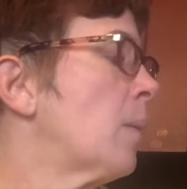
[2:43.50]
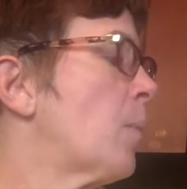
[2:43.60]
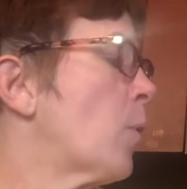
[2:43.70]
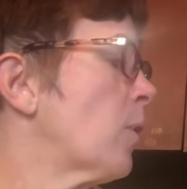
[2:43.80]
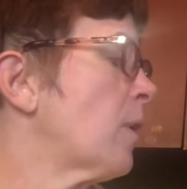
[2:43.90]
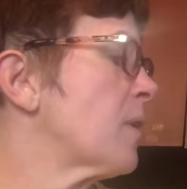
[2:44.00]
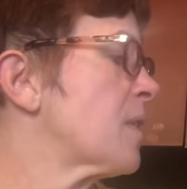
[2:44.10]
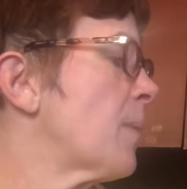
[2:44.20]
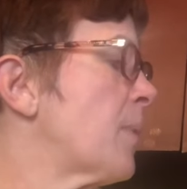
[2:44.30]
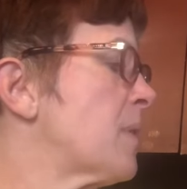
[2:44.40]
Poor little
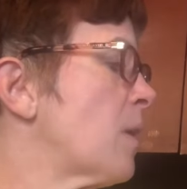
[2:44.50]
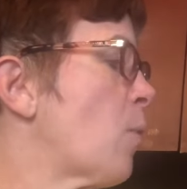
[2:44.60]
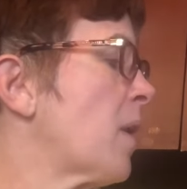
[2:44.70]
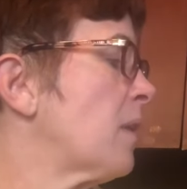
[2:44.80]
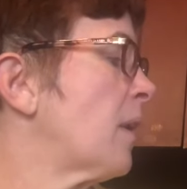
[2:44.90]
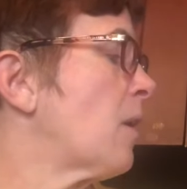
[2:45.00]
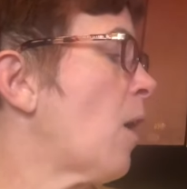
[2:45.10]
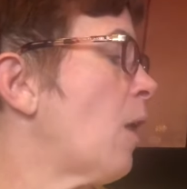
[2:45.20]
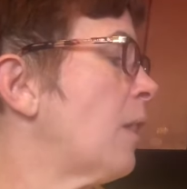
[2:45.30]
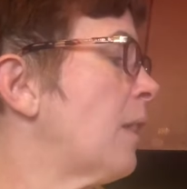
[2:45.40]
Stumpy, said Gwendolyn.
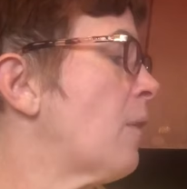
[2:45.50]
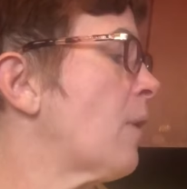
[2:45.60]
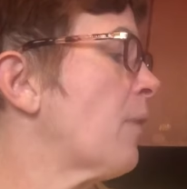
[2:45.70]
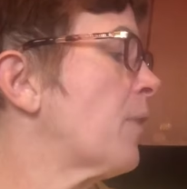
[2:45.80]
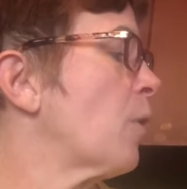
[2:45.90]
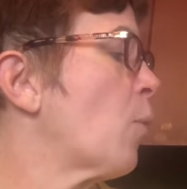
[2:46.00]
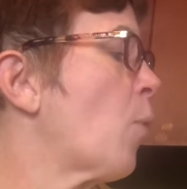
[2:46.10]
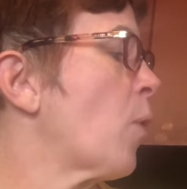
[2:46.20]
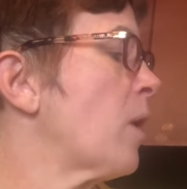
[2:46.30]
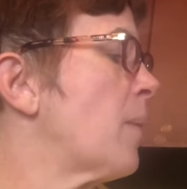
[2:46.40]
all alone out there,
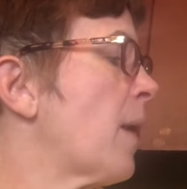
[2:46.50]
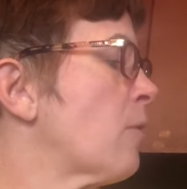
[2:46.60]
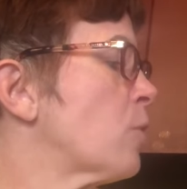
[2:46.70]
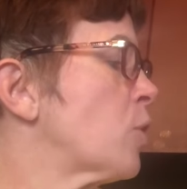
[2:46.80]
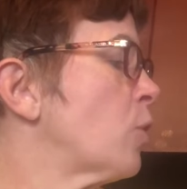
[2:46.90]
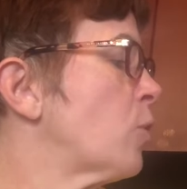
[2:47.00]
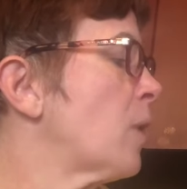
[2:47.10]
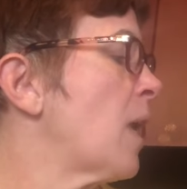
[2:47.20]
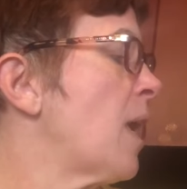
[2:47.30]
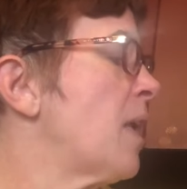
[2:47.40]
worried about her children.